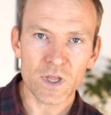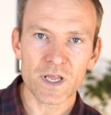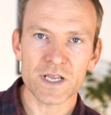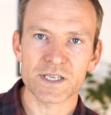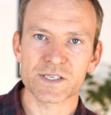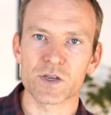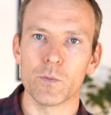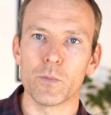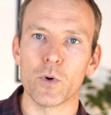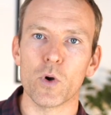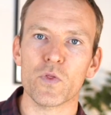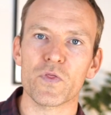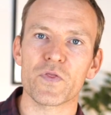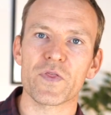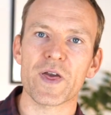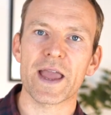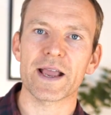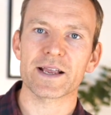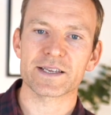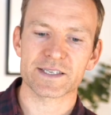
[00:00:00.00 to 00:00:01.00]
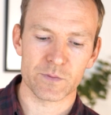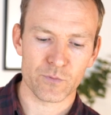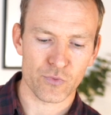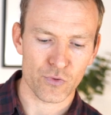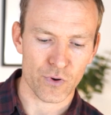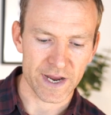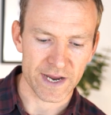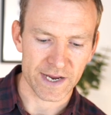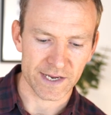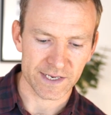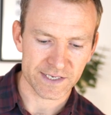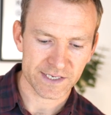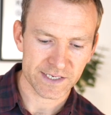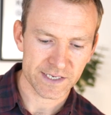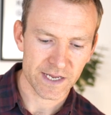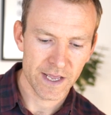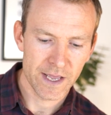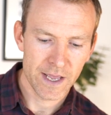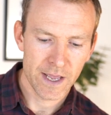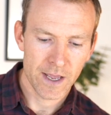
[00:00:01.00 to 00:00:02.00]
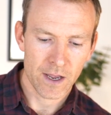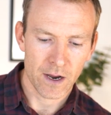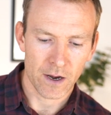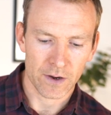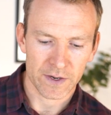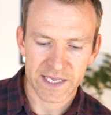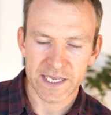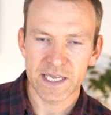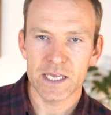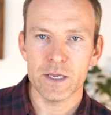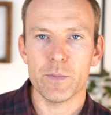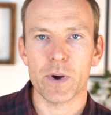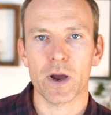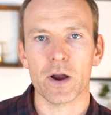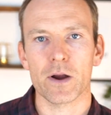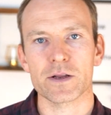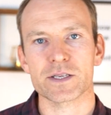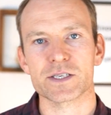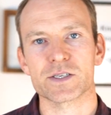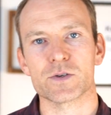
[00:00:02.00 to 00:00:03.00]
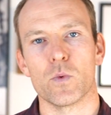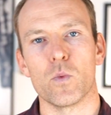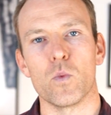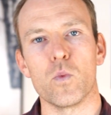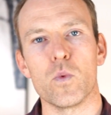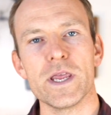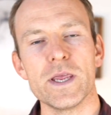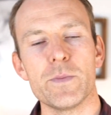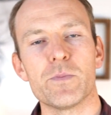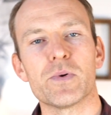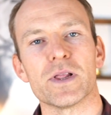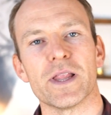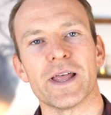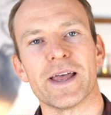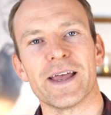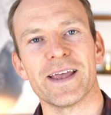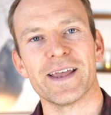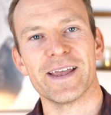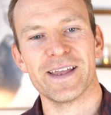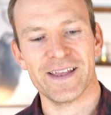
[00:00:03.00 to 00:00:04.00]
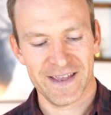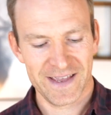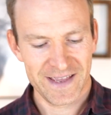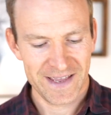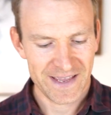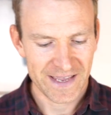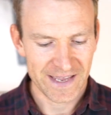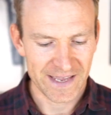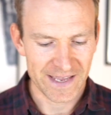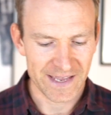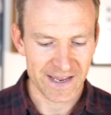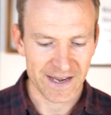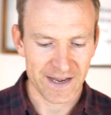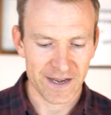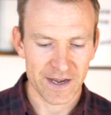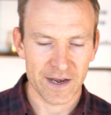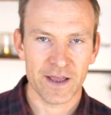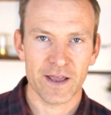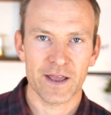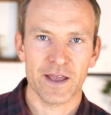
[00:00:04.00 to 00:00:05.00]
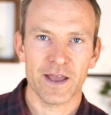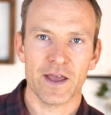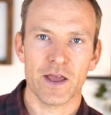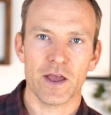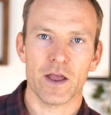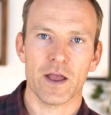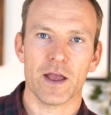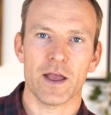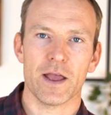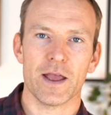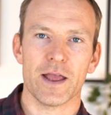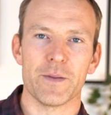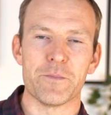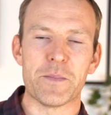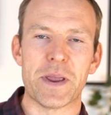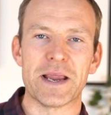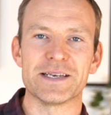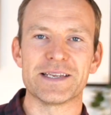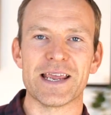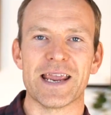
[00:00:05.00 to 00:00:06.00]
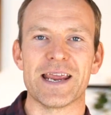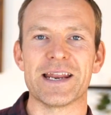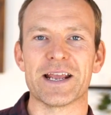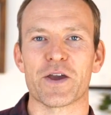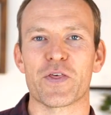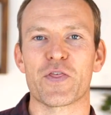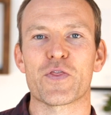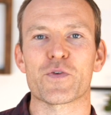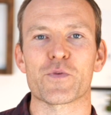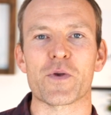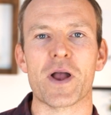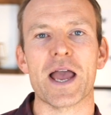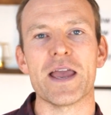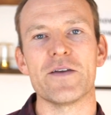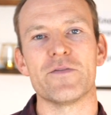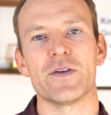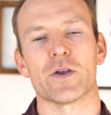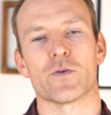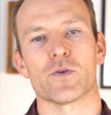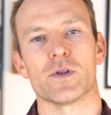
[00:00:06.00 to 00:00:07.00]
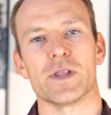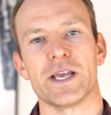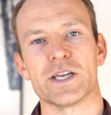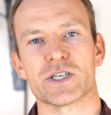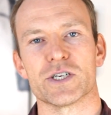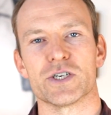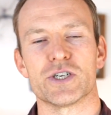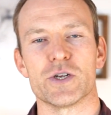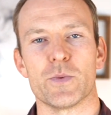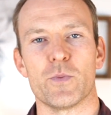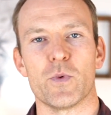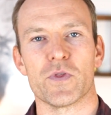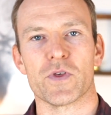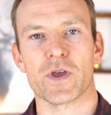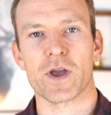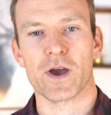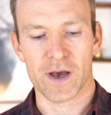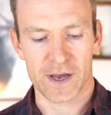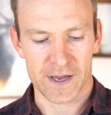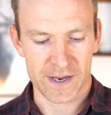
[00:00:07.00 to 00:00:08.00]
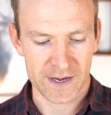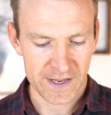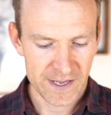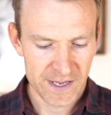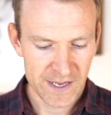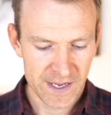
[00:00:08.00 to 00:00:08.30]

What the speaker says: So both thanks and praise are key parts we play in maintaining a thriving relationship with God.